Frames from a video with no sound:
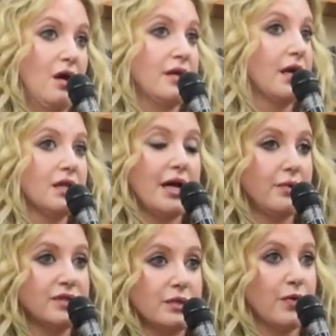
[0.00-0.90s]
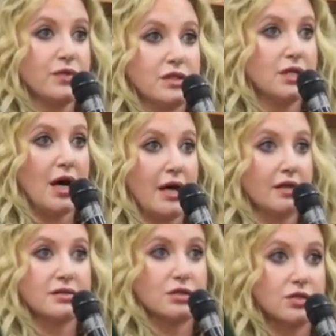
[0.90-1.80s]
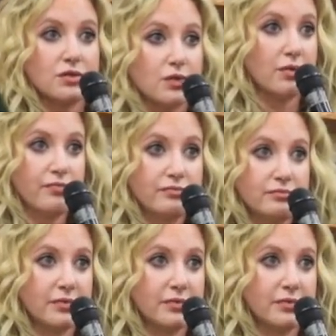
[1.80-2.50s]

Nikolai was supposed to die in Siege and Storm.